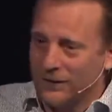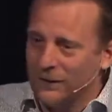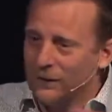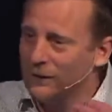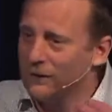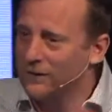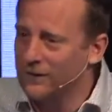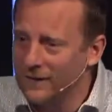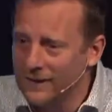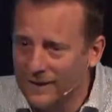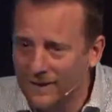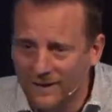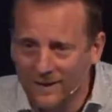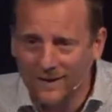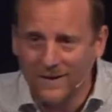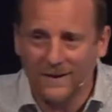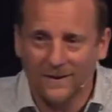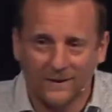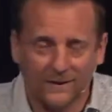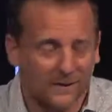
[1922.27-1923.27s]
you see
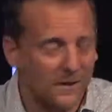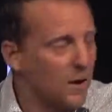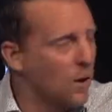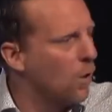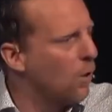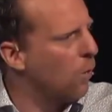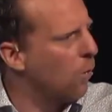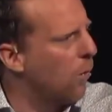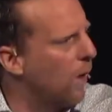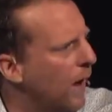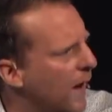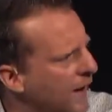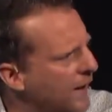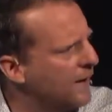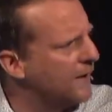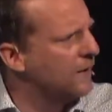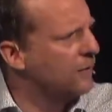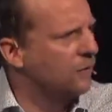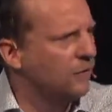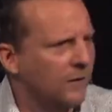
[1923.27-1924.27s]
this. Why
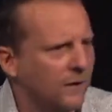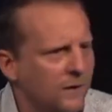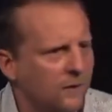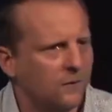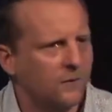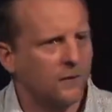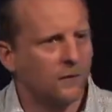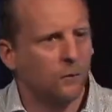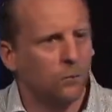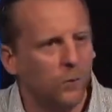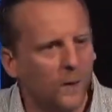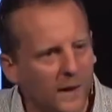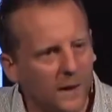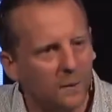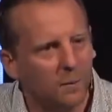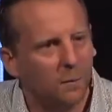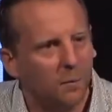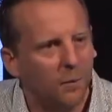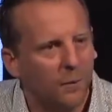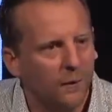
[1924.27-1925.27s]
did Jesus
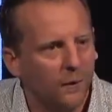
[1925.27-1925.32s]
weep?